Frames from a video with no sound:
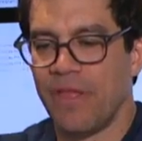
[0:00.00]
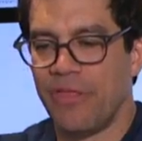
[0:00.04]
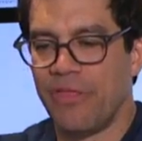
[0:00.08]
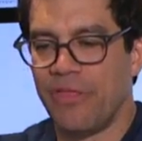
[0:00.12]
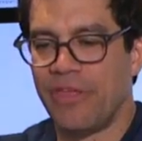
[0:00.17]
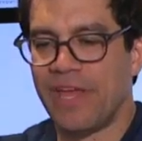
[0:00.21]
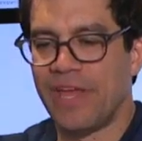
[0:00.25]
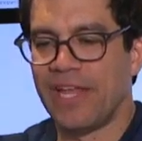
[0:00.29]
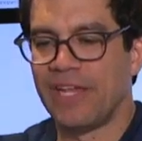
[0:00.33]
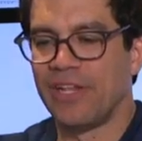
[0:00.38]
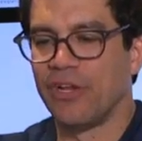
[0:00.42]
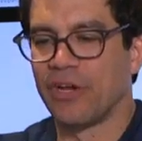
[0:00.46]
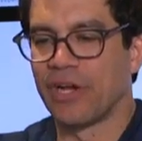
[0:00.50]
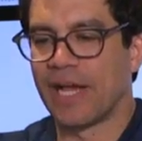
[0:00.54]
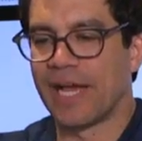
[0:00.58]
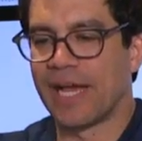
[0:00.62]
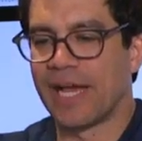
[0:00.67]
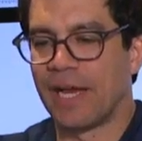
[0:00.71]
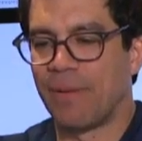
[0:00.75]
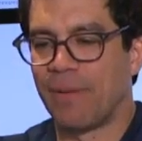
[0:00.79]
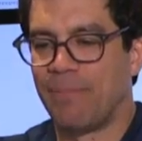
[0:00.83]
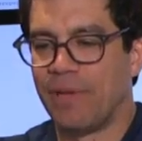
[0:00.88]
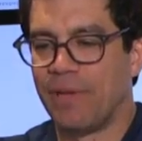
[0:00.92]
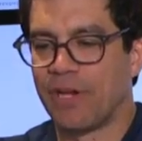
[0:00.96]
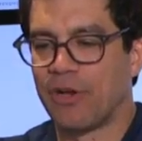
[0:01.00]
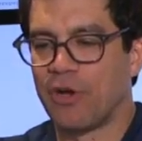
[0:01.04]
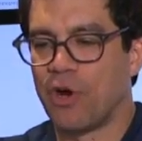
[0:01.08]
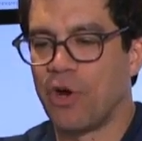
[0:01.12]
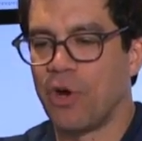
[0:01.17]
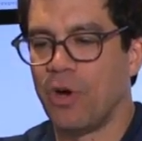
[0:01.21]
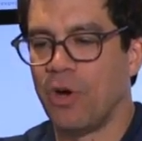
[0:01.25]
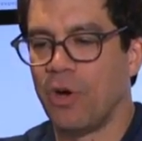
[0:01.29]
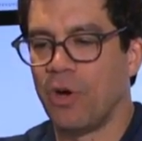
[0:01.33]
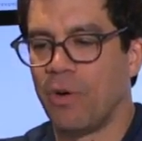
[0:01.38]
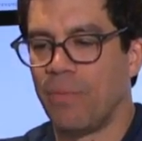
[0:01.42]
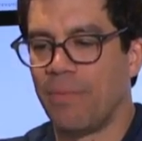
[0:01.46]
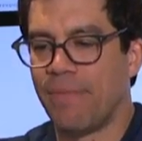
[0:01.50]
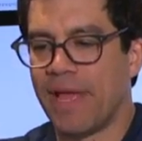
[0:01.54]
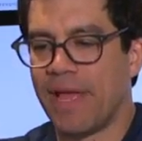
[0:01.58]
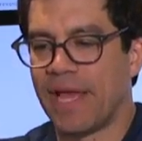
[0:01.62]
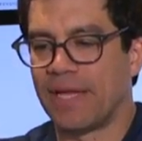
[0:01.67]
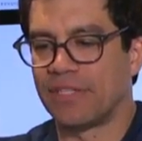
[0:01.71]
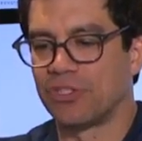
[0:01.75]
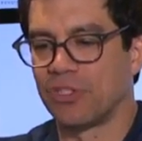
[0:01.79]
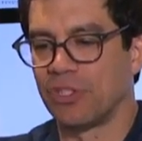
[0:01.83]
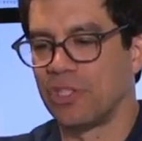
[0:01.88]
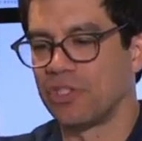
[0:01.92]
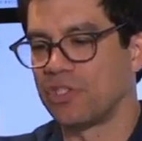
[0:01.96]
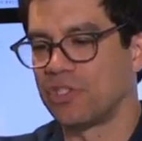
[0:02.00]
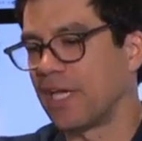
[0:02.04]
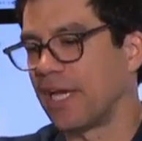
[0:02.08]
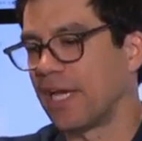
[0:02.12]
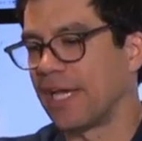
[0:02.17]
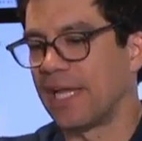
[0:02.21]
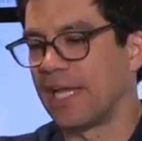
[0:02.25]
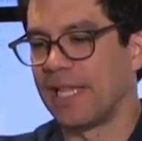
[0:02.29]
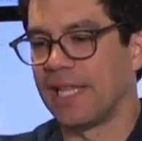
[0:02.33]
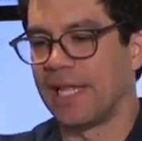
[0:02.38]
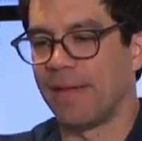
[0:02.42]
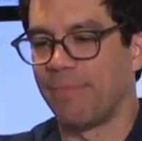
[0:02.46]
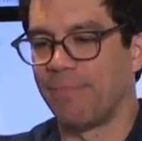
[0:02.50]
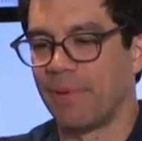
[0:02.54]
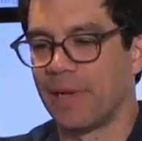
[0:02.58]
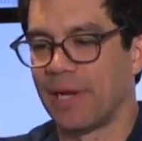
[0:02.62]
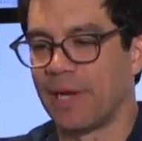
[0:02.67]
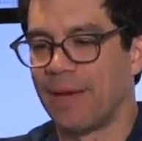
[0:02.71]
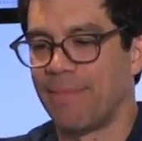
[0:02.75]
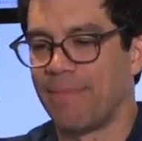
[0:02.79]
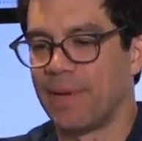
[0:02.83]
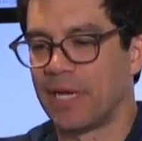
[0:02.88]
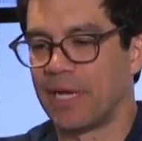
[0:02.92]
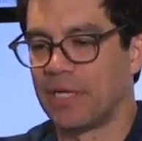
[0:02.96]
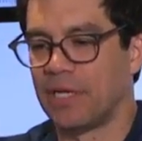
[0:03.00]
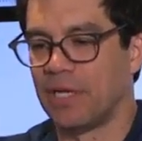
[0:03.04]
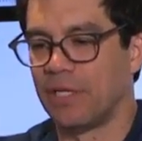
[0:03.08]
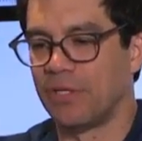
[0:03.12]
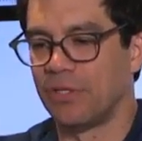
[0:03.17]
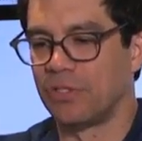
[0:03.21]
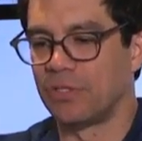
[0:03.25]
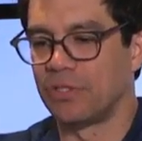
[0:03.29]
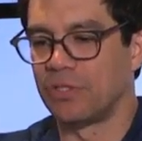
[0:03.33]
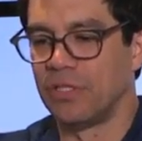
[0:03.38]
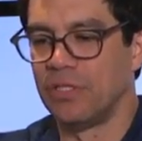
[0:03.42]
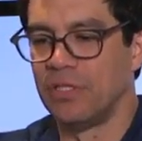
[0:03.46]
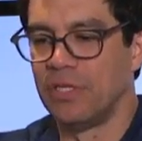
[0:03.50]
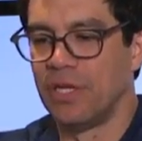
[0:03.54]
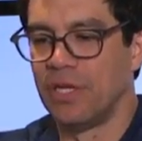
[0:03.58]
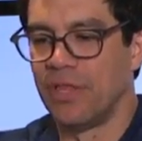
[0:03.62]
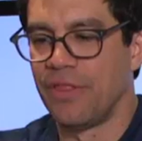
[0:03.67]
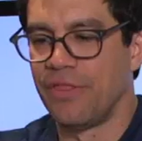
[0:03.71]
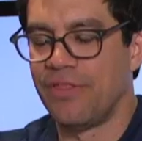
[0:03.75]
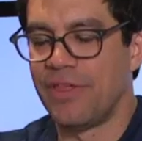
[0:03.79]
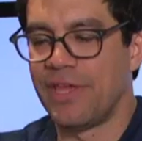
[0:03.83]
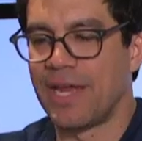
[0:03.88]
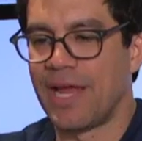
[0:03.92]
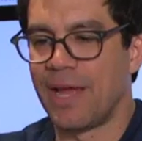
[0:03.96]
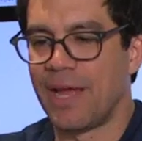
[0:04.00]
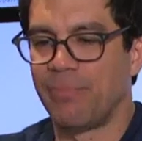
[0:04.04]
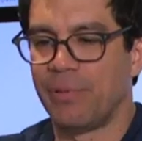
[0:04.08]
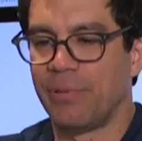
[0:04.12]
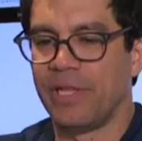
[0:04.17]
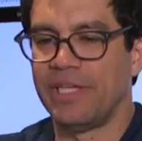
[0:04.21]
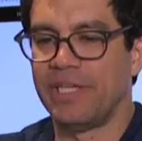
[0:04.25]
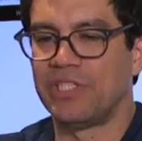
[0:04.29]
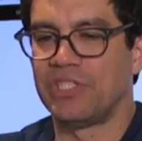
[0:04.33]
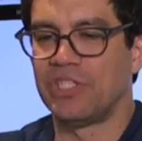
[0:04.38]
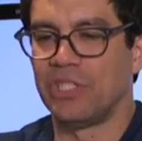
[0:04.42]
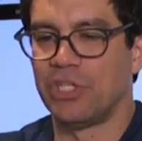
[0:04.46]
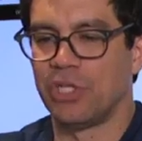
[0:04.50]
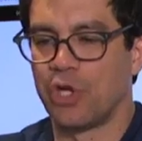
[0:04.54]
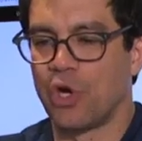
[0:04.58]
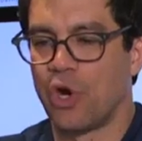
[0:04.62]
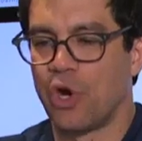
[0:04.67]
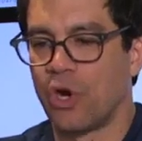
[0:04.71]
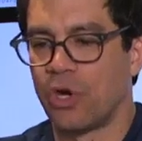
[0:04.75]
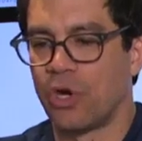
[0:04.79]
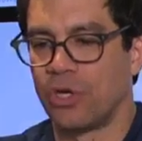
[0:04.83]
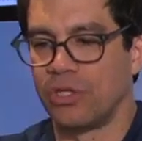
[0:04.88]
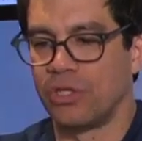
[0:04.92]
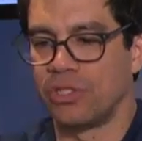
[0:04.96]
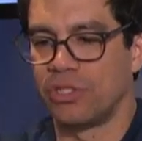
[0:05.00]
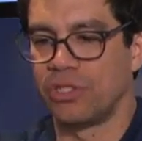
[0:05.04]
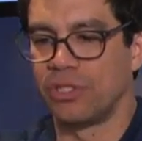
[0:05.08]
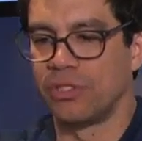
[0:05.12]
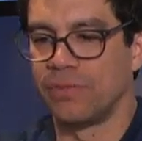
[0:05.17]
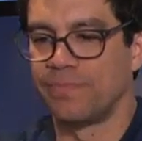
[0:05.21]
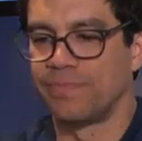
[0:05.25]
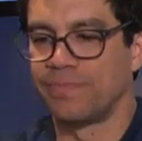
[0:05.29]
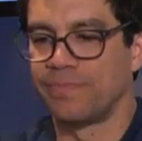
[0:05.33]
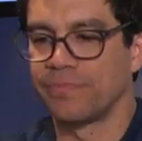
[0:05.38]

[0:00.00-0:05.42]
Then look, I got to pick all, oh man. So let's say I got I got my colors. Then I place in cart.